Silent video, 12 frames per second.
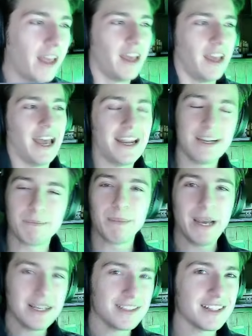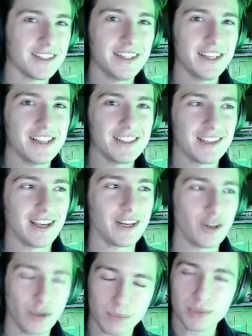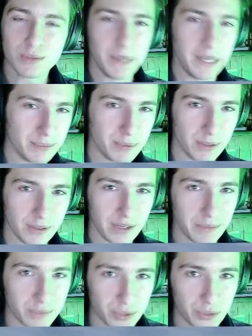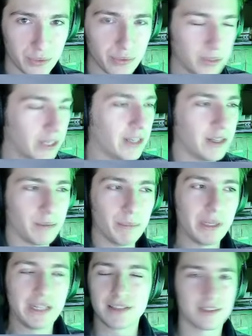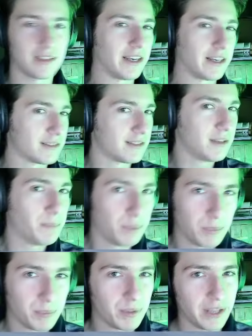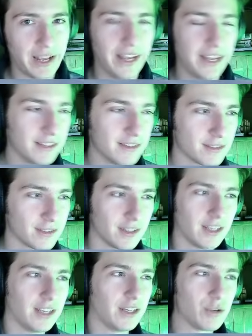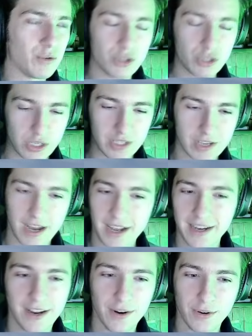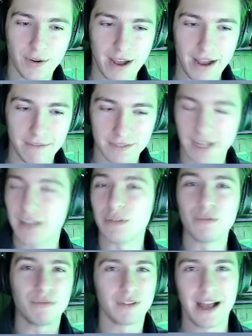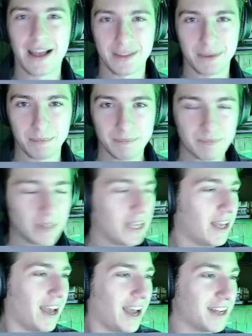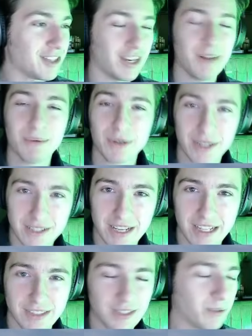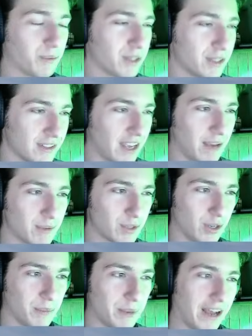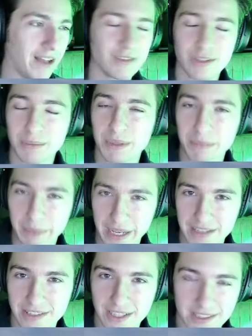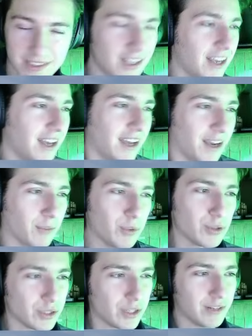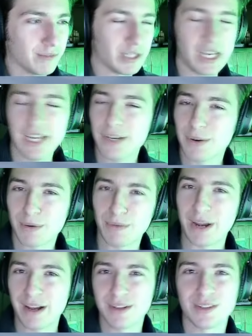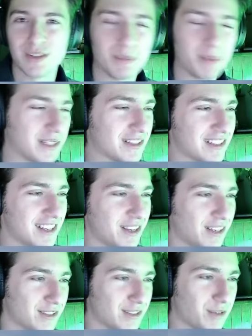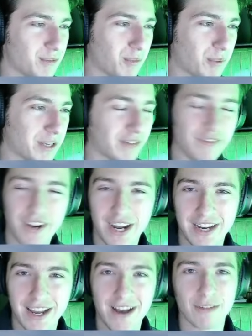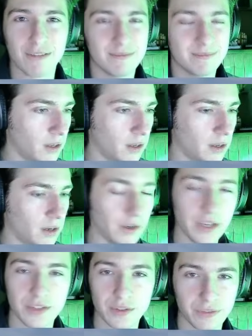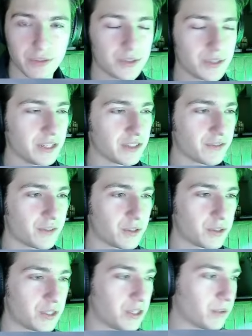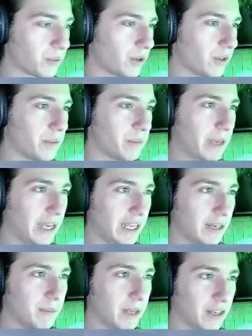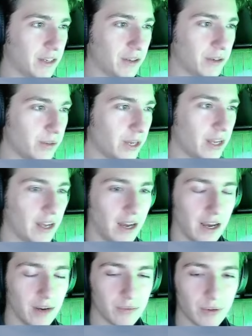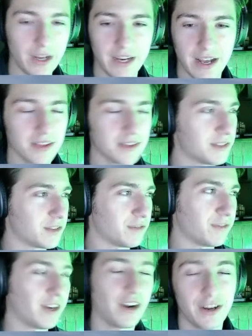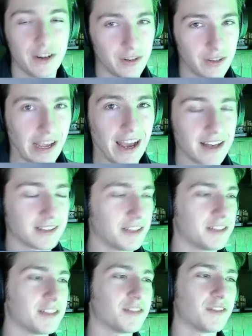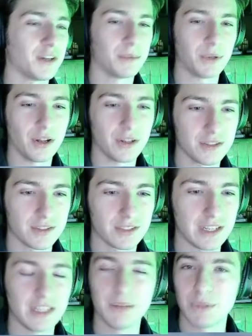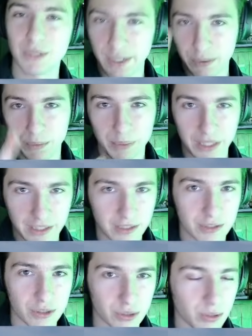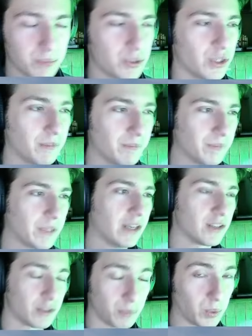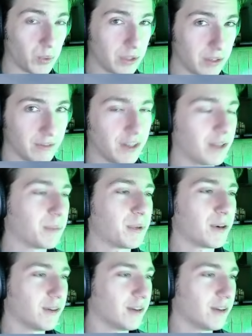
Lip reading: and it basically is like Kerbal Space Program 2 meets like simple planes. You just design aircraft and you fly them. And today we're going to take a look at what this game is all about, some of the basics, and we're just going to tinker around a little bit and see what we can find out. Okay, so first things first here, we're on the main menu. Right now this is very early access. It's available on Steam. Link will be in the description. Support the developer.